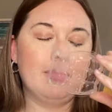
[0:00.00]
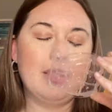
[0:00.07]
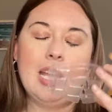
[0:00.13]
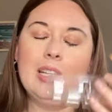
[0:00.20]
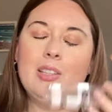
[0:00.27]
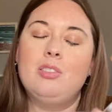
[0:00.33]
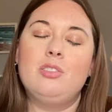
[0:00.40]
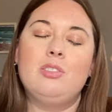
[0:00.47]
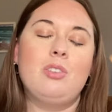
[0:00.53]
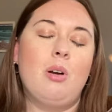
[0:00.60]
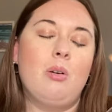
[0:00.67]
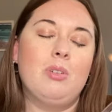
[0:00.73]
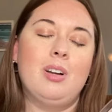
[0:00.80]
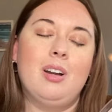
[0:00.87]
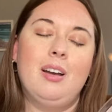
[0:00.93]
It's so
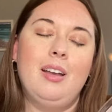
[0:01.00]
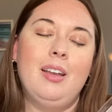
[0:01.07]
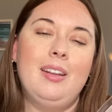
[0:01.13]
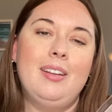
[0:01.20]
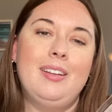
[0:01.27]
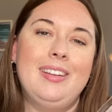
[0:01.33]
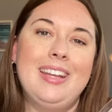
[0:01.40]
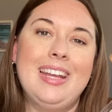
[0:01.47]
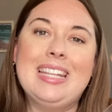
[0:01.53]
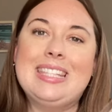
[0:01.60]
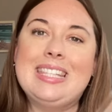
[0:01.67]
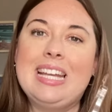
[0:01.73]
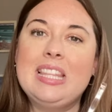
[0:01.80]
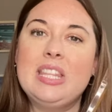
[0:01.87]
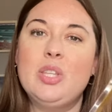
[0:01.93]
good. It's
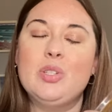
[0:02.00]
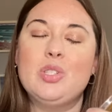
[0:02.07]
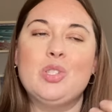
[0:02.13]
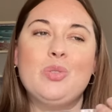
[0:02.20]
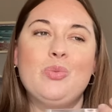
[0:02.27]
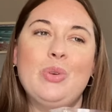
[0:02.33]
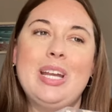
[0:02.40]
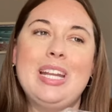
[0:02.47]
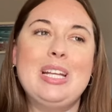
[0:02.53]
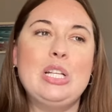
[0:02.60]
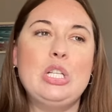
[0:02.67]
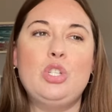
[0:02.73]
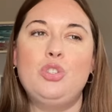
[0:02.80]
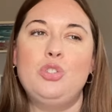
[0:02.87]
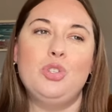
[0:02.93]
like the
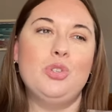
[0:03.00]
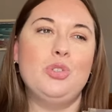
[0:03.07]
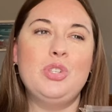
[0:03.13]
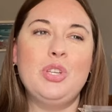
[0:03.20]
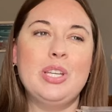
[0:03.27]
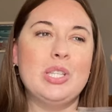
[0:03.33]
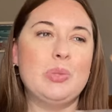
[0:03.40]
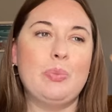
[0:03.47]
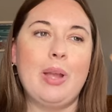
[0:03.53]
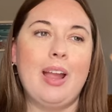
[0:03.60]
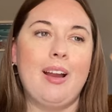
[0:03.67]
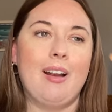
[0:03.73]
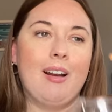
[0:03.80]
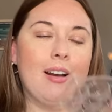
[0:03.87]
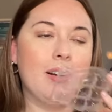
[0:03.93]
sweetest, juiciest
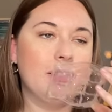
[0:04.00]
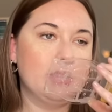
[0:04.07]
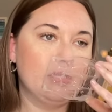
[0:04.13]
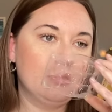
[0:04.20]
pear